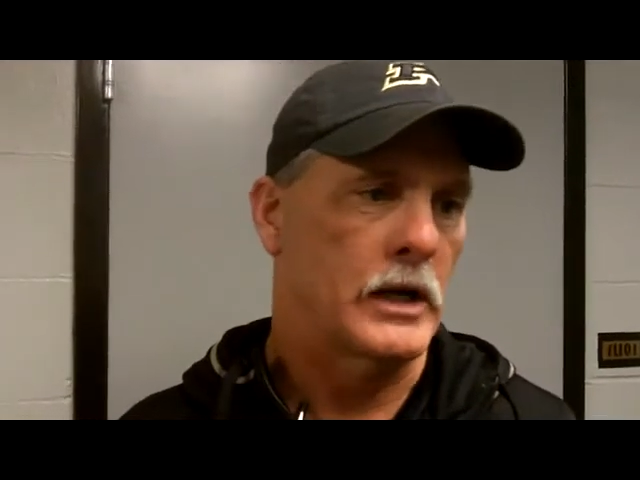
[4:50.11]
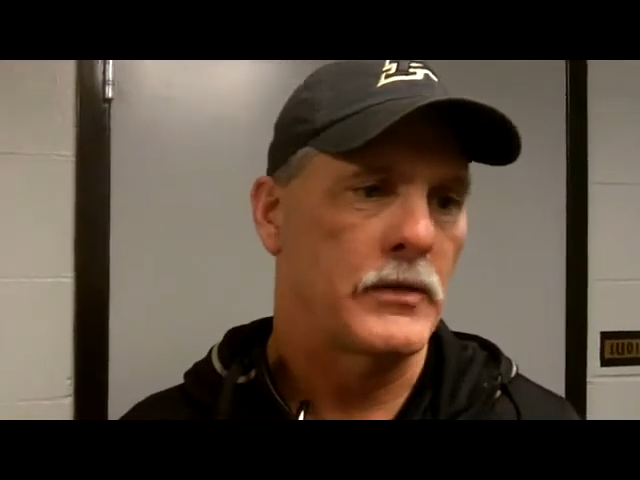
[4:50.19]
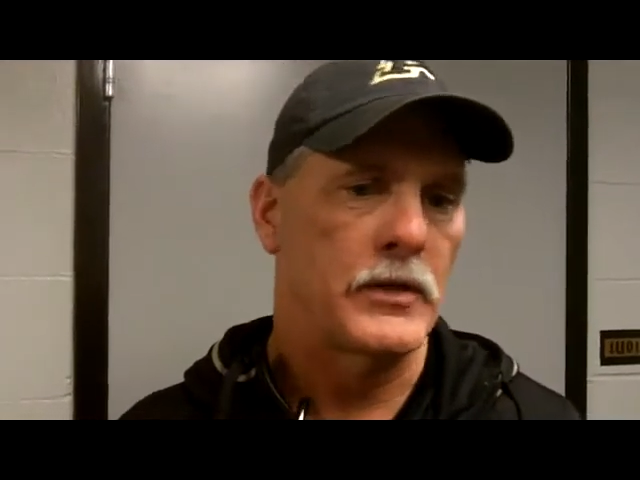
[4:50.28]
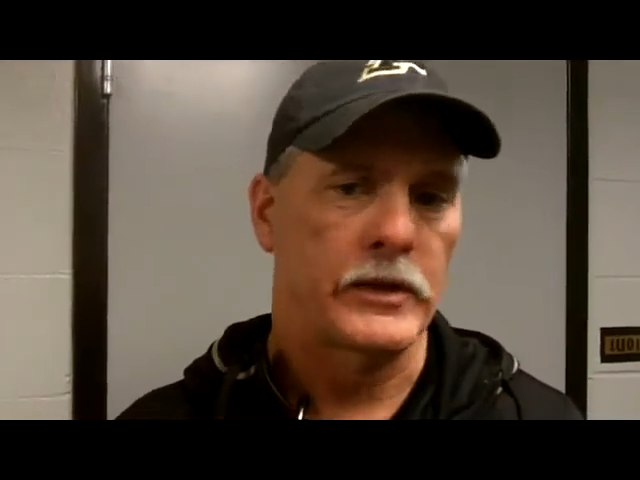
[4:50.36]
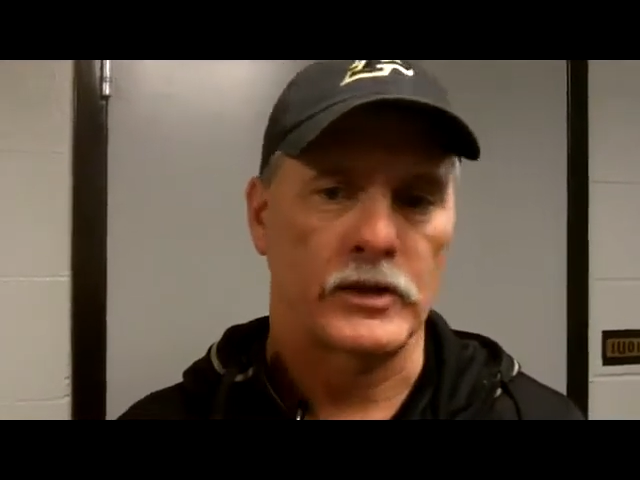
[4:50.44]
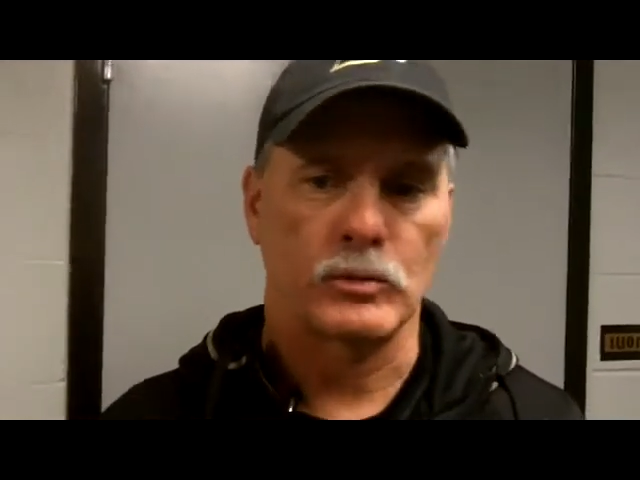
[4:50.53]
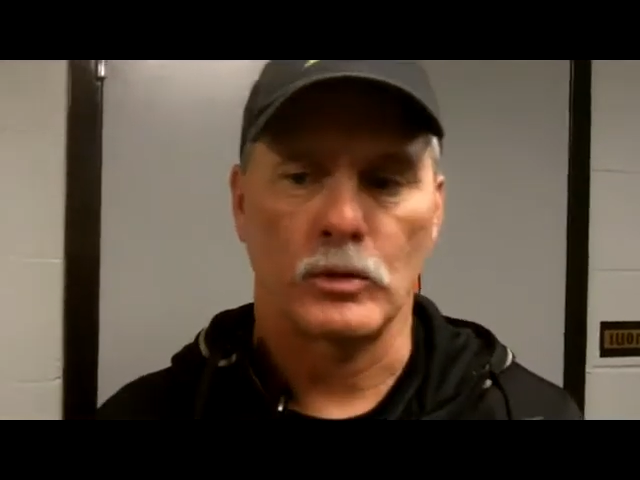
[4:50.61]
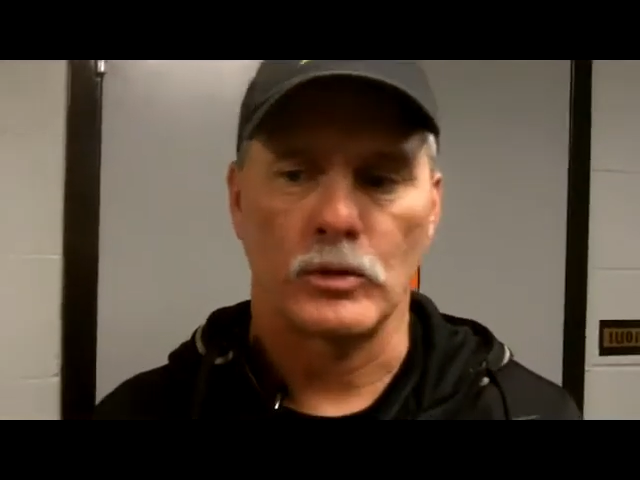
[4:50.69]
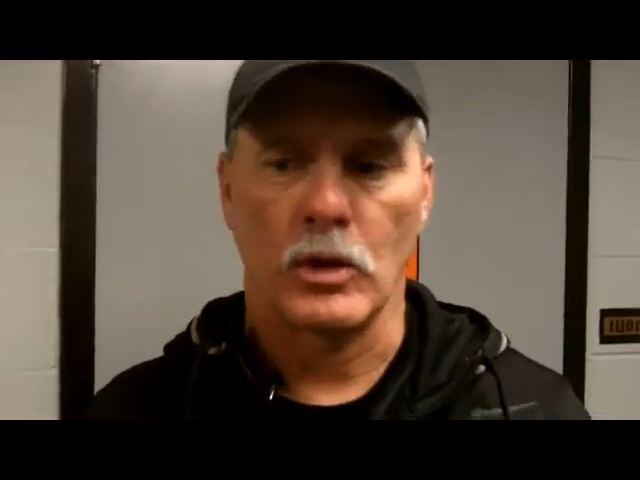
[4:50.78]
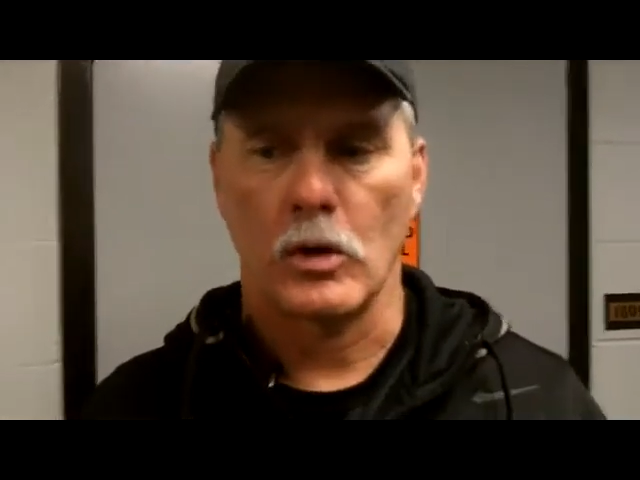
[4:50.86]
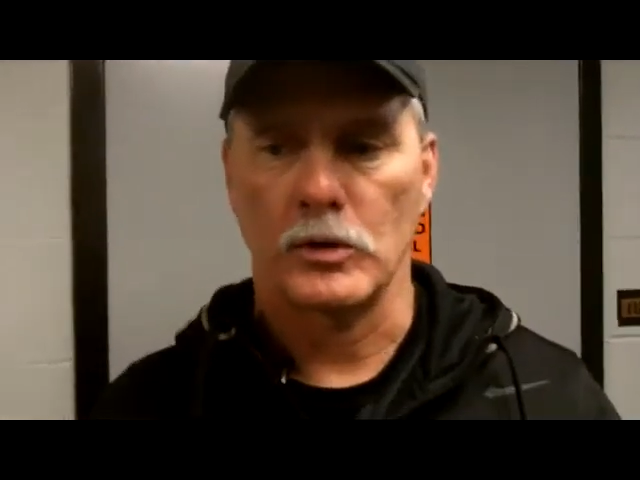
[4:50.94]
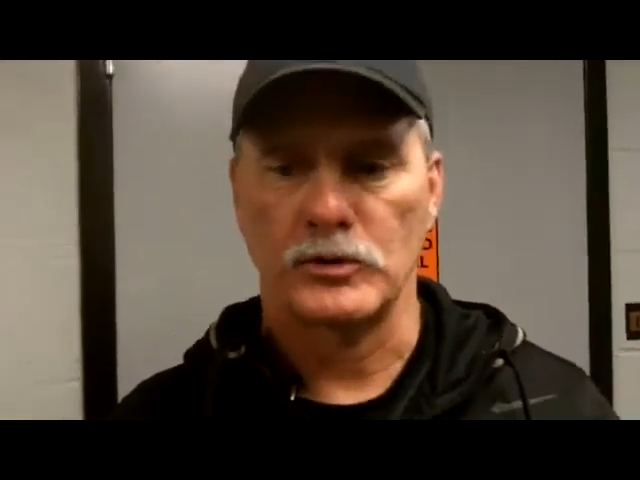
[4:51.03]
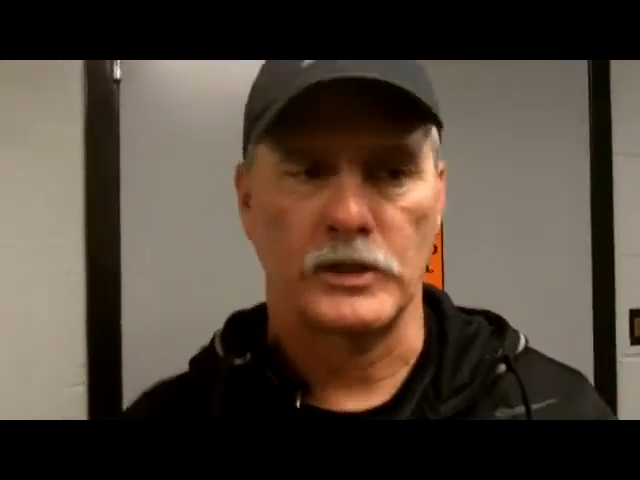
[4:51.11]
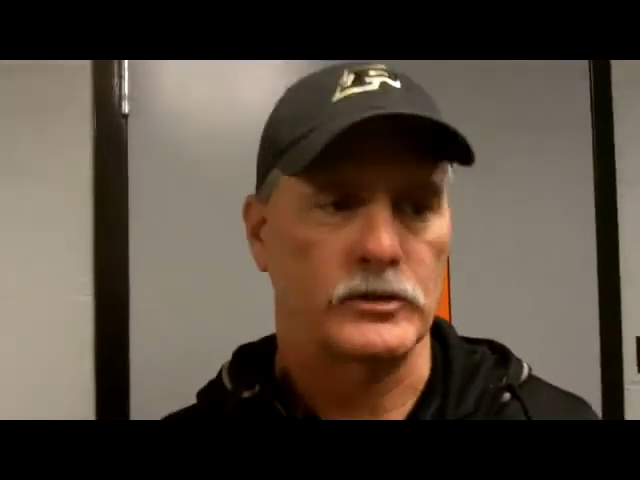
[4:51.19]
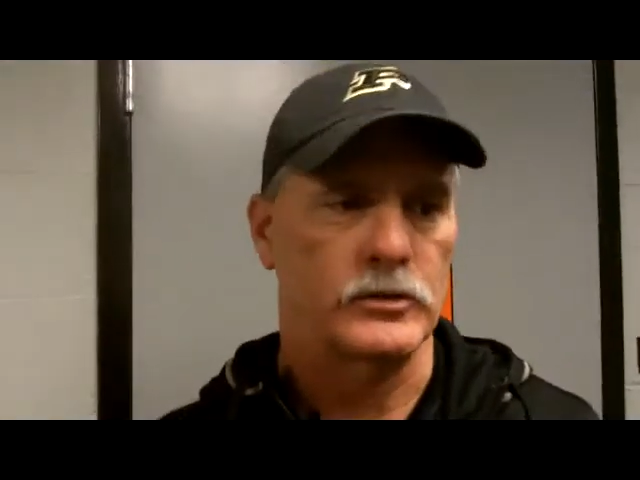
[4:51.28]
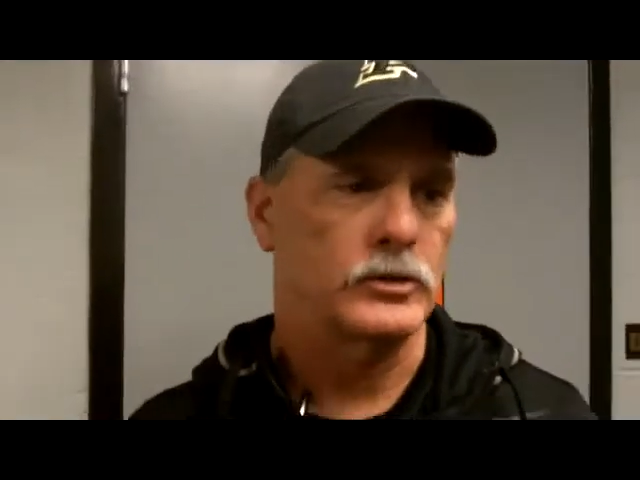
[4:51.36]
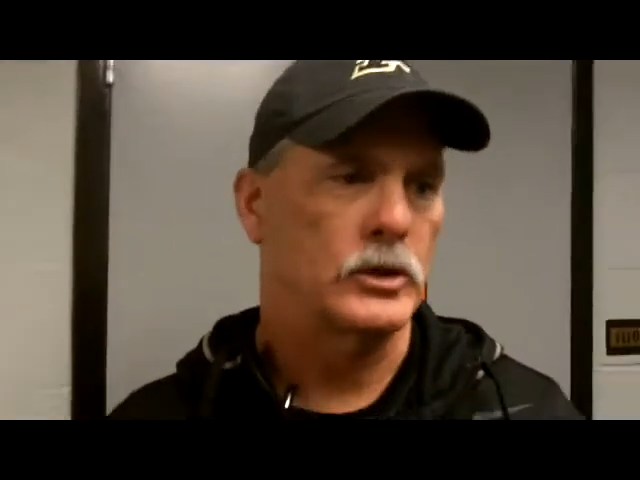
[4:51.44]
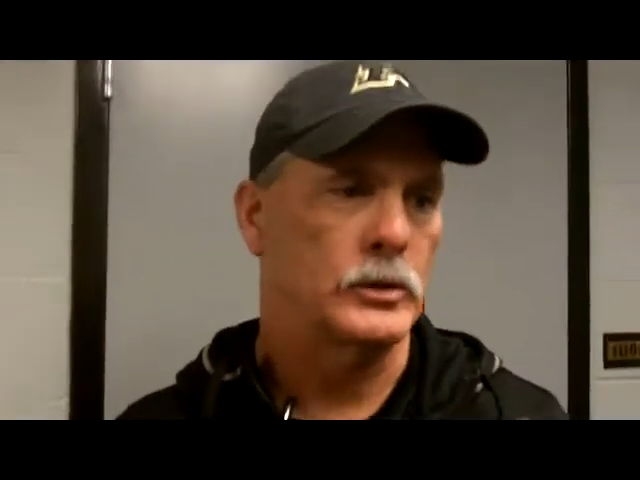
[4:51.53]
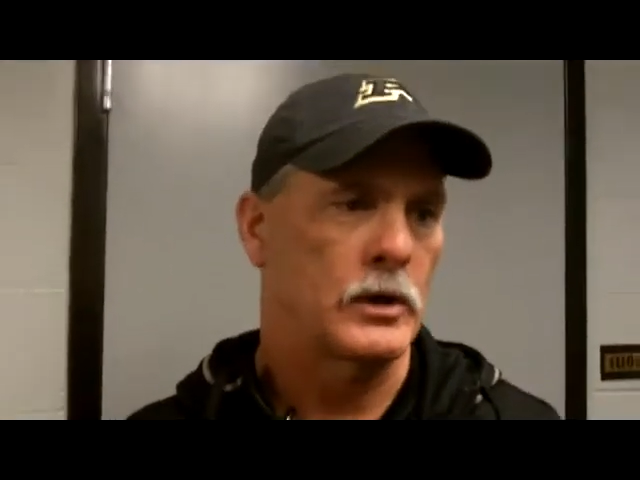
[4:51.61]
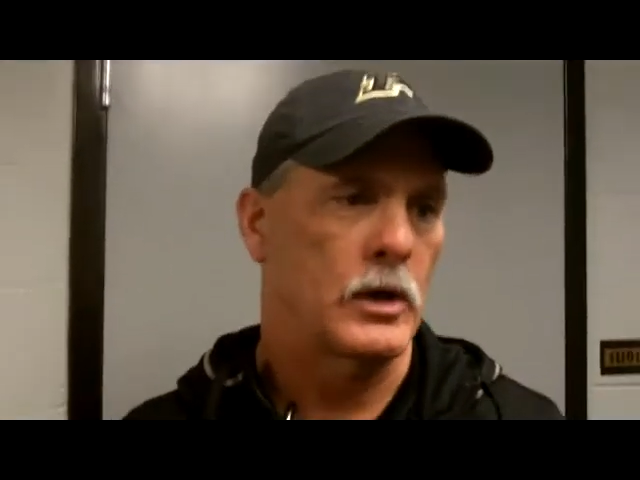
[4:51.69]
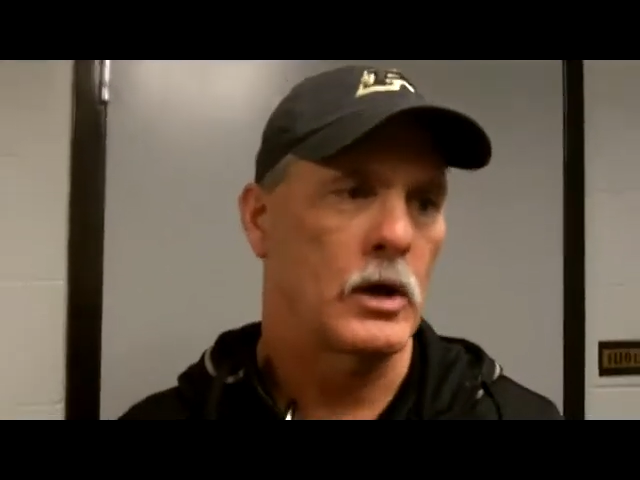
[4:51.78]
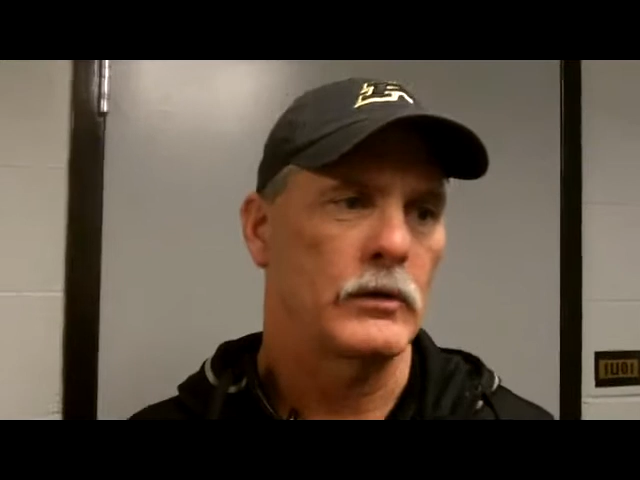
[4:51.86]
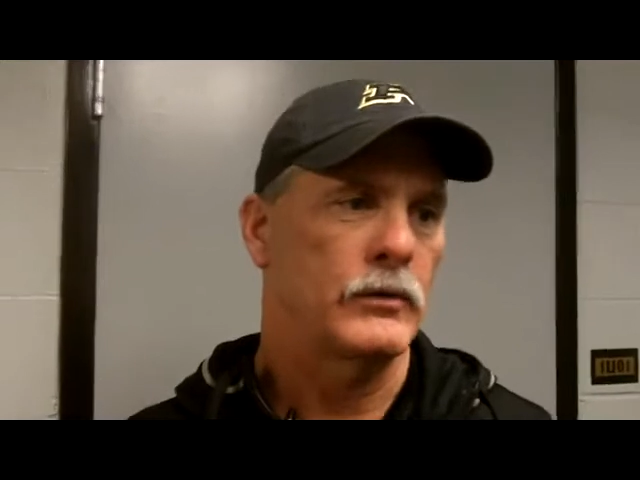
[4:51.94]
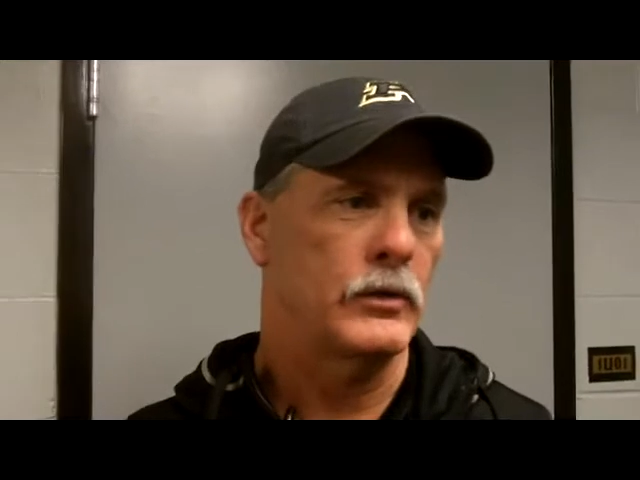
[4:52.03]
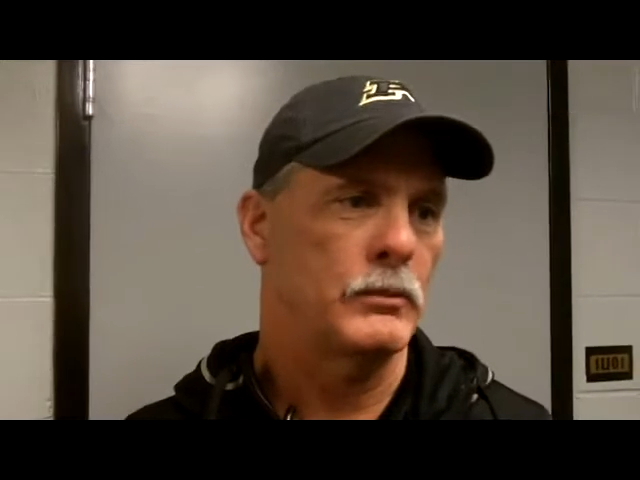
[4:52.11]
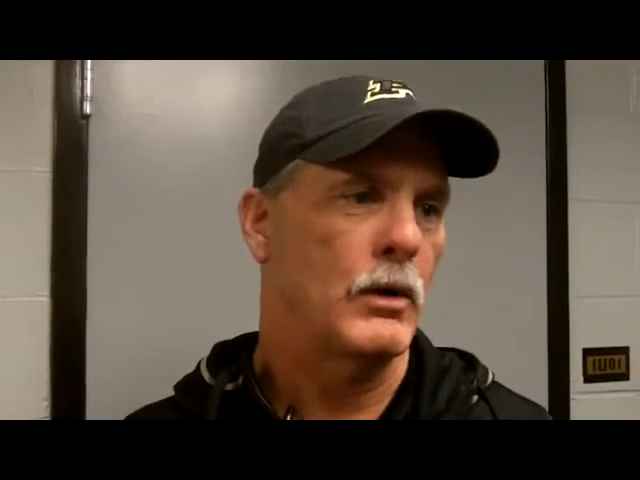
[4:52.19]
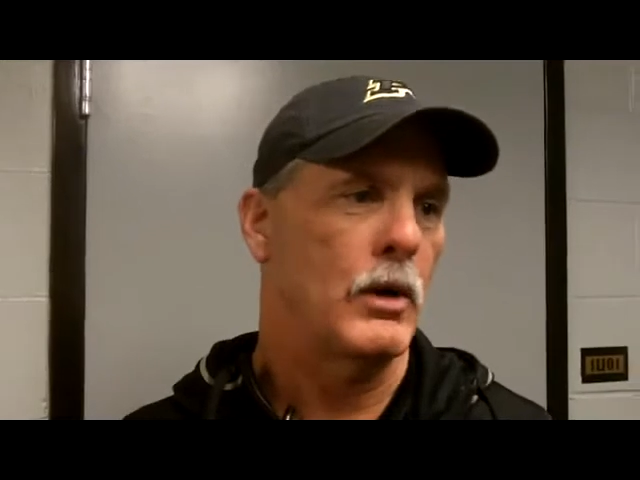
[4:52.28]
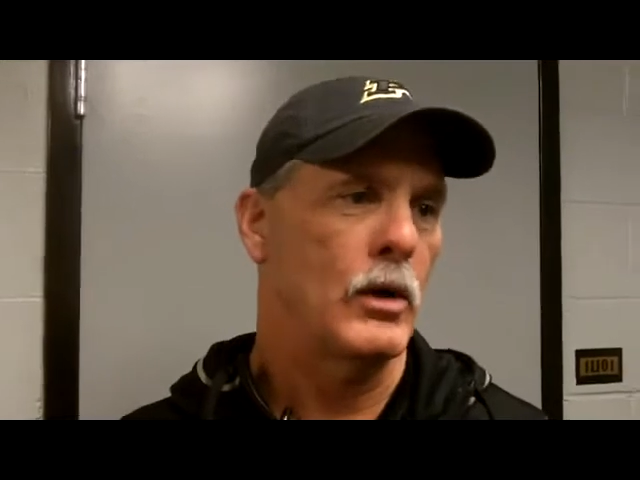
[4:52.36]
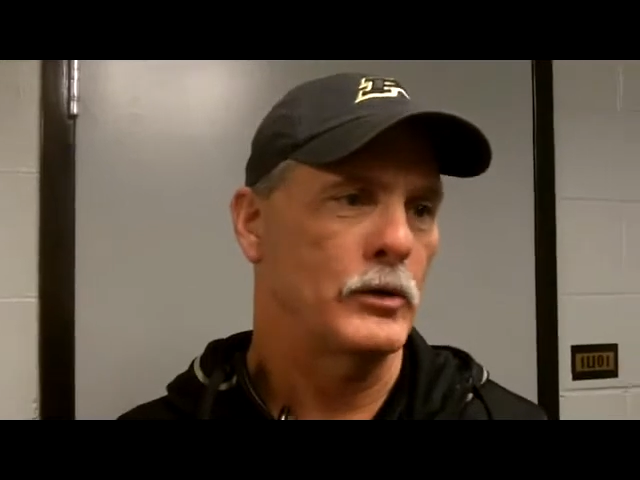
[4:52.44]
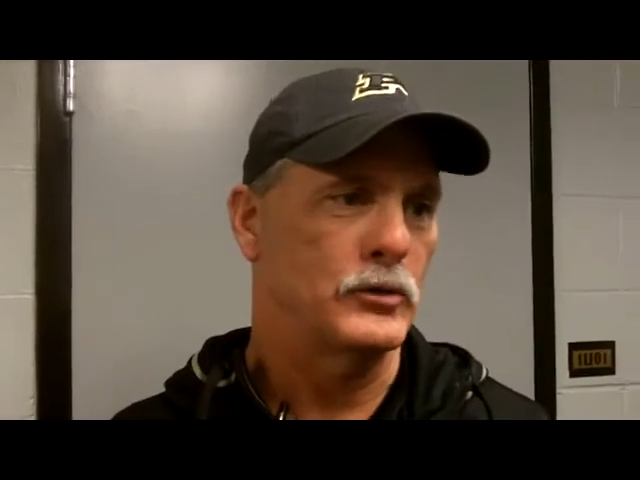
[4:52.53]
I think that's one of the hardest things to do in all of football